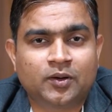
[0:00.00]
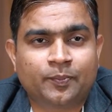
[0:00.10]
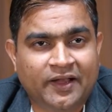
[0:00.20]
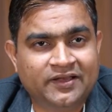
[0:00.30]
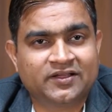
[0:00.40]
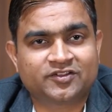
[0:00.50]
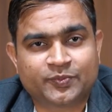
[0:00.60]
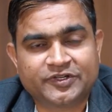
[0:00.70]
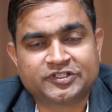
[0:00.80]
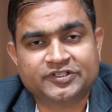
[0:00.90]
pioneer
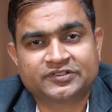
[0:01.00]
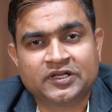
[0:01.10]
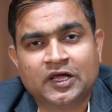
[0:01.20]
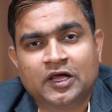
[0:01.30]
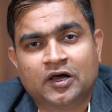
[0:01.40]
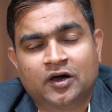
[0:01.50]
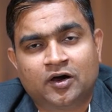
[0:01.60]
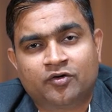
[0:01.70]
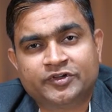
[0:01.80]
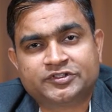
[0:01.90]
species,
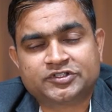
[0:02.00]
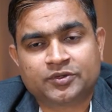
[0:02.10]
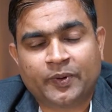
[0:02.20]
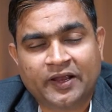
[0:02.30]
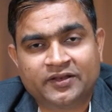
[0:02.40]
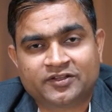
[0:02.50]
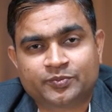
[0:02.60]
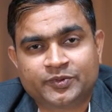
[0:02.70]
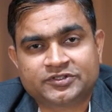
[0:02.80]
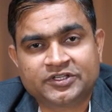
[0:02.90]
which pioneer
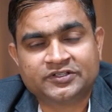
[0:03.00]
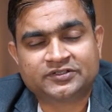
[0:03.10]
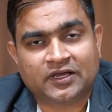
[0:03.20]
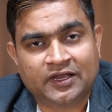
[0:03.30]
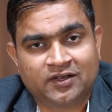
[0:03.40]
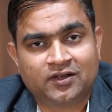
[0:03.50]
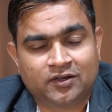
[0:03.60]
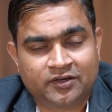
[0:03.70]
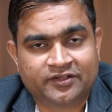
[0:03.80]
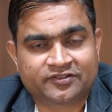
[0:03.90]
species,
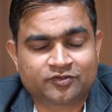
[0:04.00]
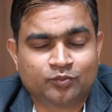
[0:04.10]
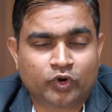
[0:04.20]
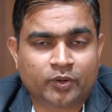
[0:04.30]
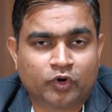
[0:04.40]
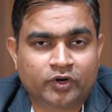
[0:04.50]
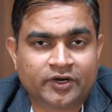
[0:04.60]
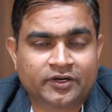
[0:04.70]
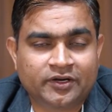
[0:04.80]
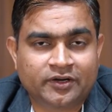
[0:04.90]
I'll discuss more about
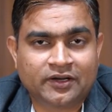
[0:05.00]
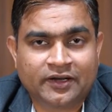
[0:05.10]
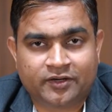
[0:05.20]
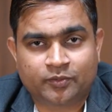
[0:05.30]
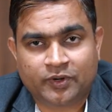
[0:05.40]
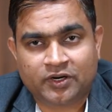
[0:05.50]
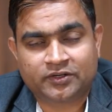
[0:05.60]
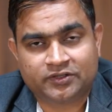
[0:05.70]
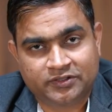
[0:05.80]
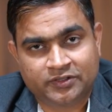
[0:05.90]
it in later
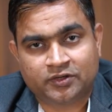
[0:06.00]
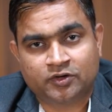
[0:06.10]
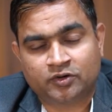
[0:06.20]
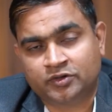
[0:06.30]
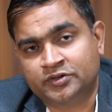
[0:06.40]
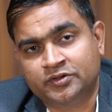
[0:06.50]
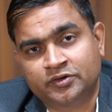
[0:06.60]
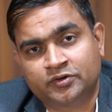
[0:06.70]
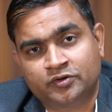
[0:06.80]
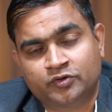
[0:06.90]
part
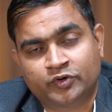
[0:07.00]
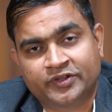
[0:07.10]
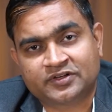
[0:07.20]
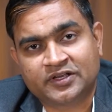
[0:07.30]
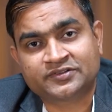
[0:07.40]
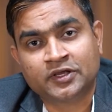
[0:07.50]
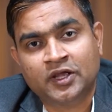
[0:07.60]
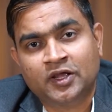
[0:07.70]
on today's class.